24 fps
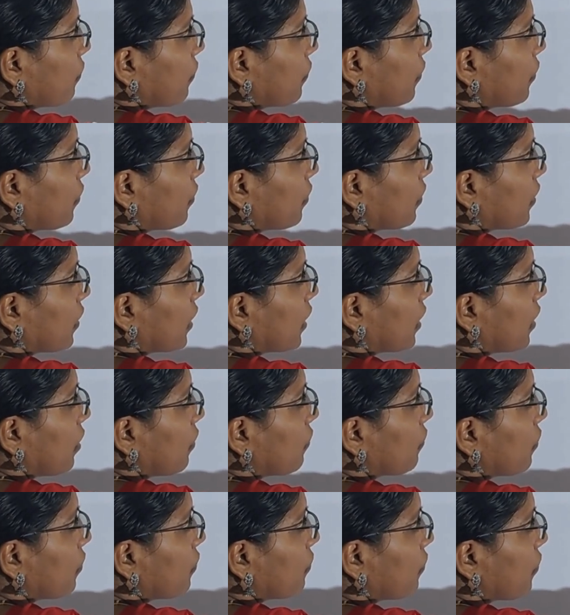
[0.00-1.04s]
4
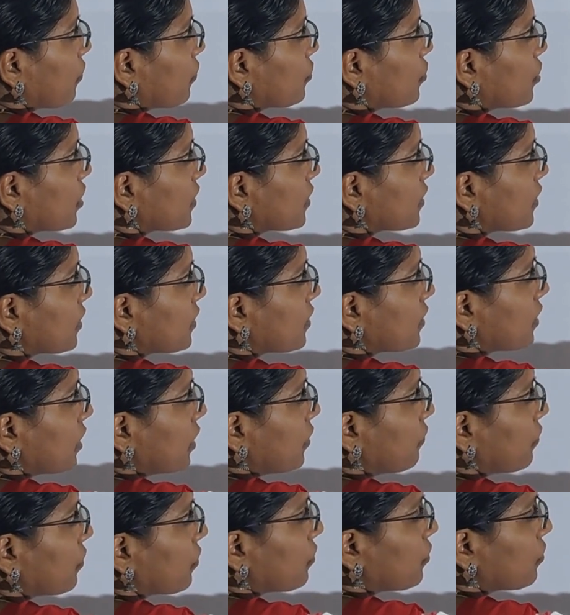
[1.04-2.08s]
4 4 just
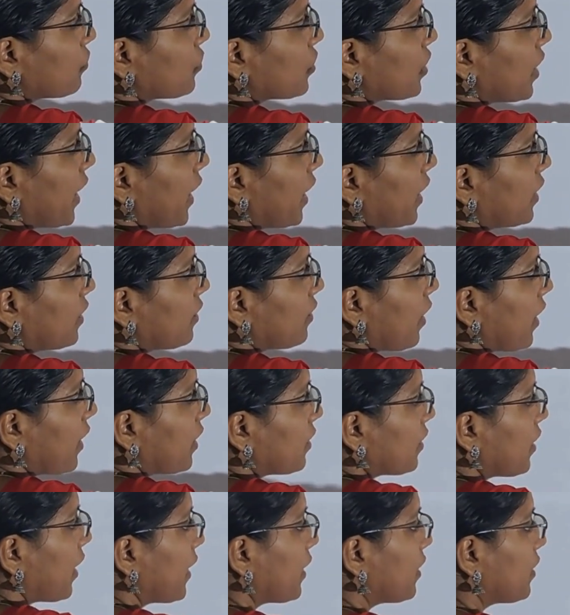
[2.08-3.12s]
16 4 2 just 8
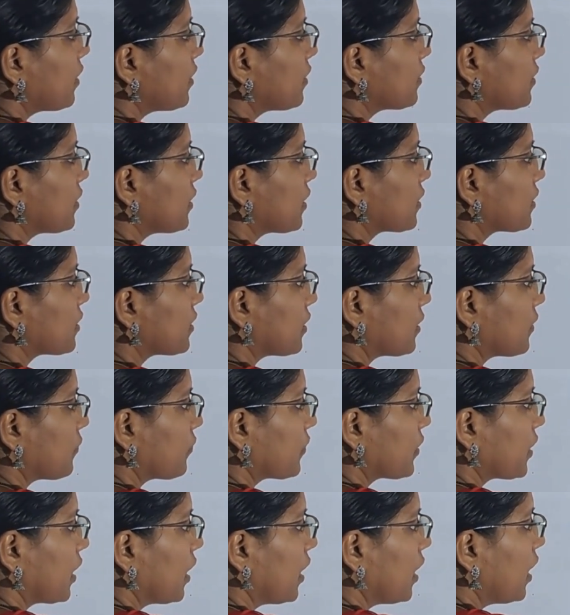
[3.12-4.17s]
9 96.
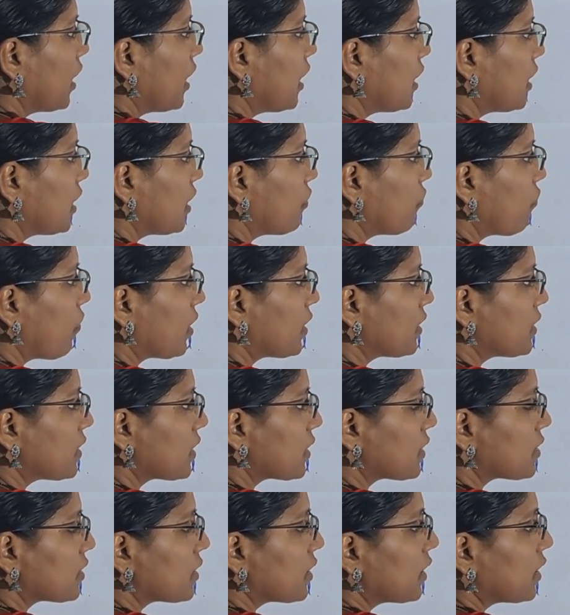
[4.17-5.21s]
Here
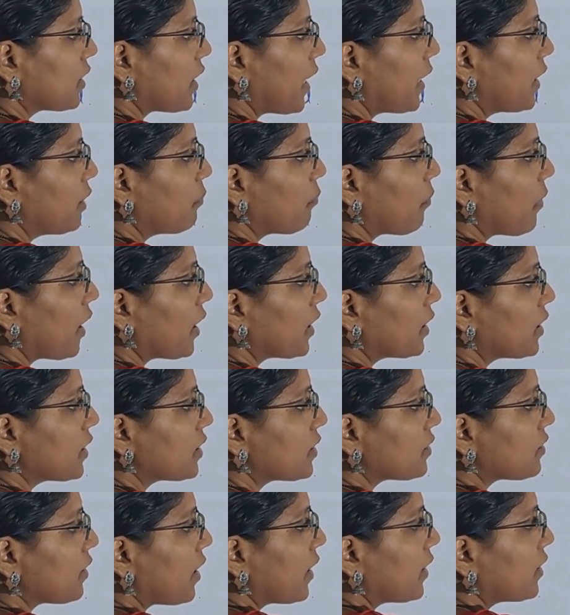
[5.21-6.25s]
169
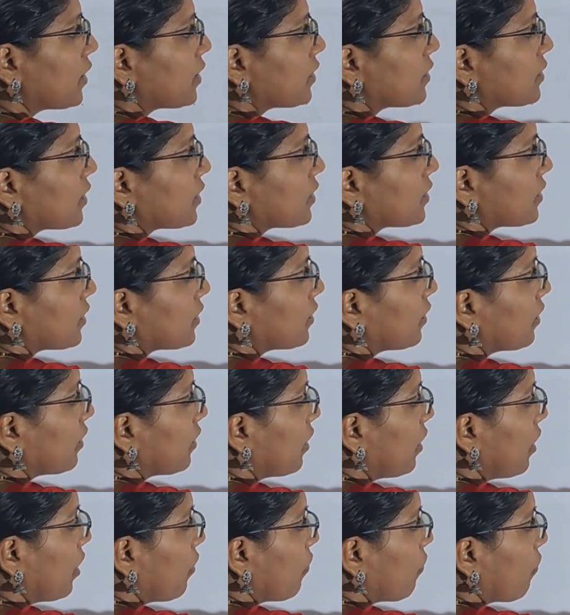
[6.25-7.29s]
minus 96.
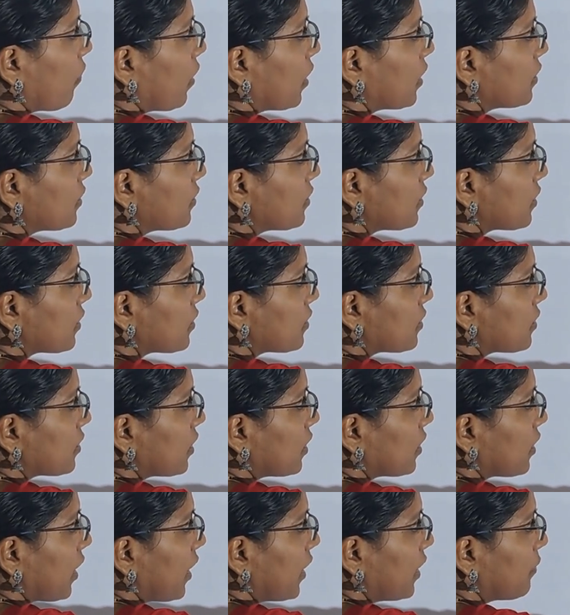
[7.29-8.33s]

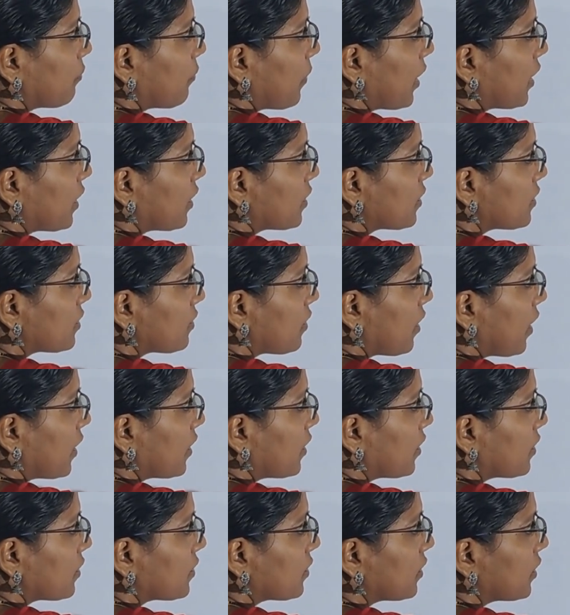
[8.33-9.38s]
169 minus
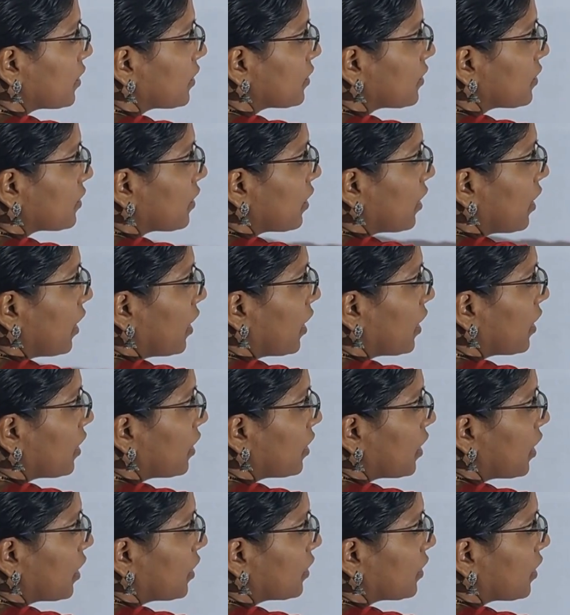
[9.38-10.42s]
96.
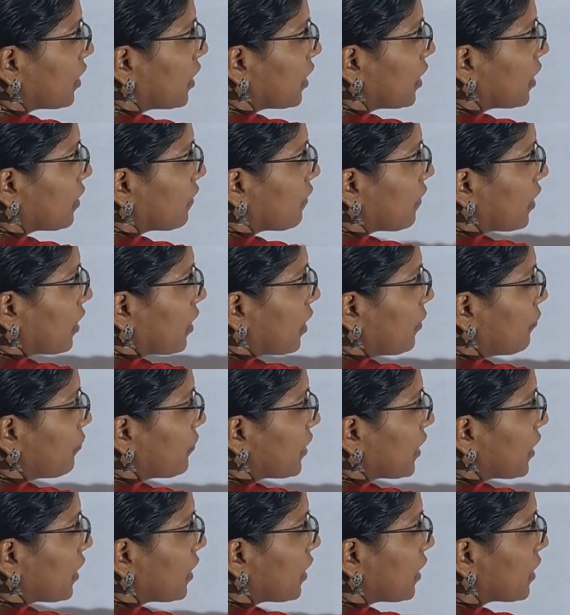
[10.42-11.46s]
Here 3 it will
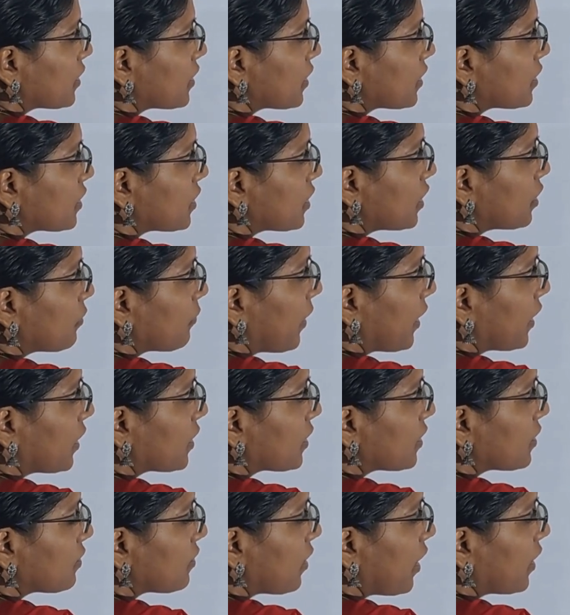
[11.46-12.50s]
come. Here 16
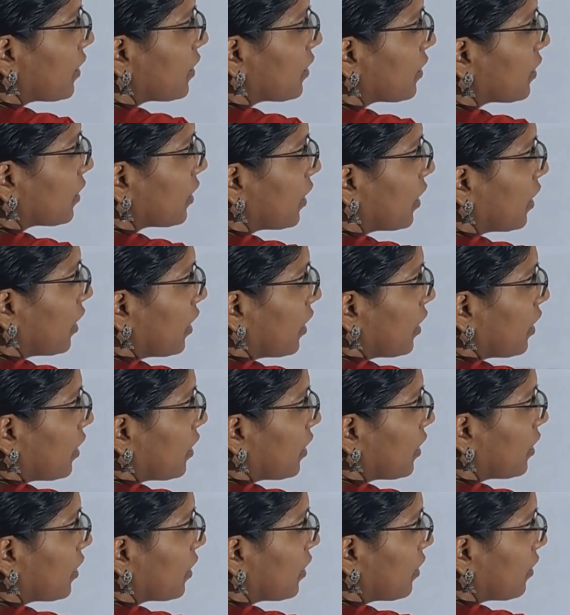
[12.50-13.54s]
minus 9.
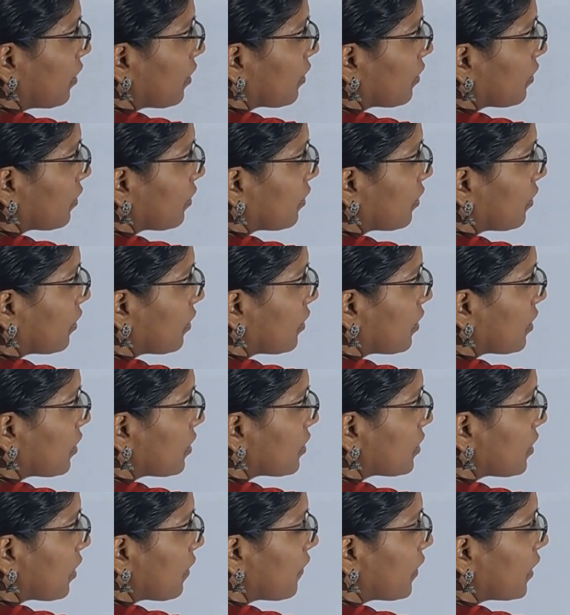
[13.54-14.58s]
Here
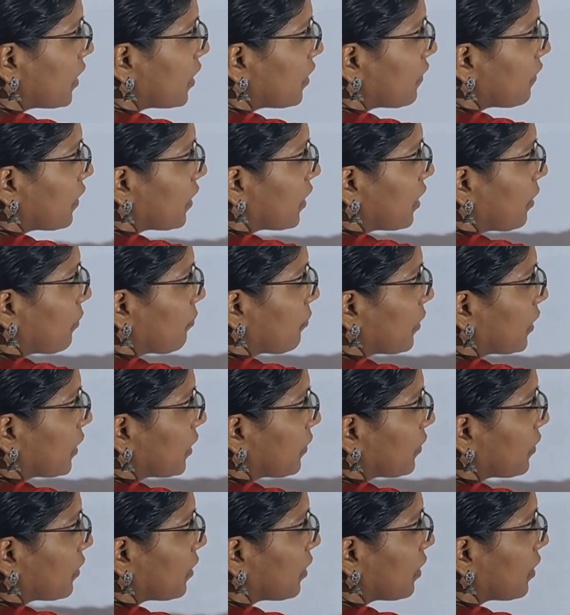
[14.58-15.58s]
7 it will come.